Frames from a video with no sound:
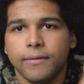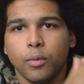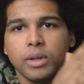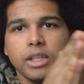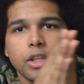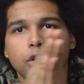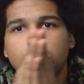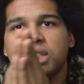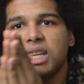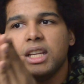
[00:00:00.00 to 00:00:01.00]
if it wasn't
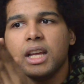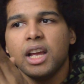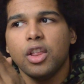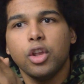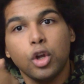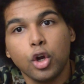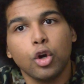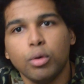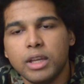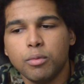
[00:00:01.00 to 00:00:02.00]
using the
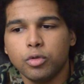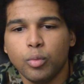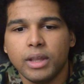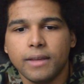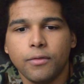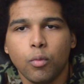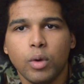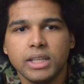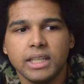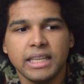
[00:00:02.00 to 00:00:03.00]
girl he was with, if it
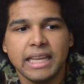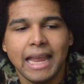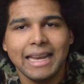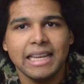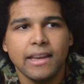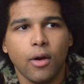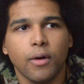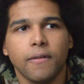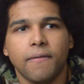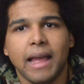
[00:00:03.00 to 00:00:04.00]
wasn't getting the
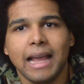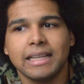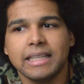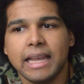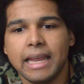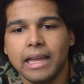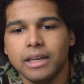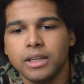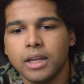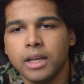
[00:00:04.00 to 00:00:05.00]
artifacts
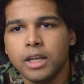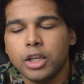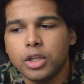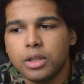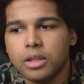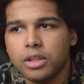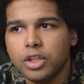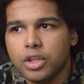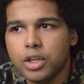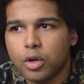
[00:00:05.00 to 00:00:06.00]
and
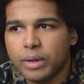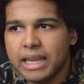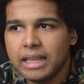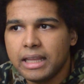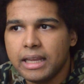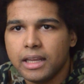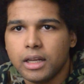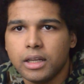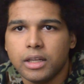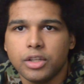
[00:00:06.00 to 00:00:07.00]
you know killing
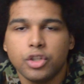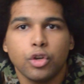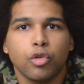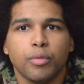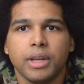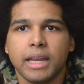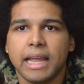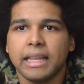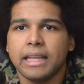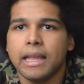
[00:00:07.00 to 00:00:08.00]
uh, Zuri
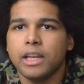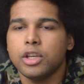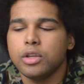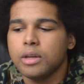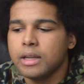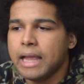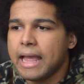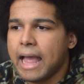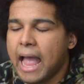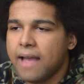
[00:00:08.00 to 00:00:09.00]
and, and
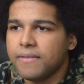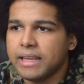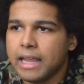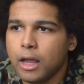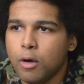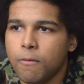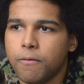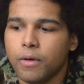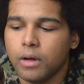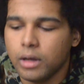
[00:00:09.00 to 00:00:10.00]
having help
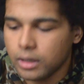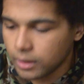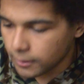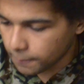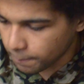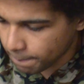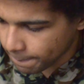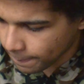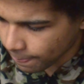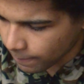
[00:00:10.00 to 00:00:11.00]
for um,
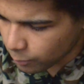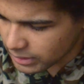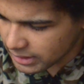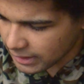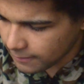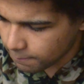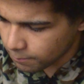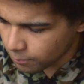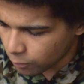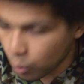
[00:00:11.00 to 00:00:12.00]
what's his name
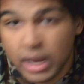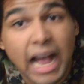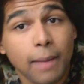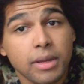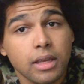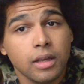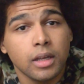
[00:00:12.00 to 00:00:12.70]
W'Kabi,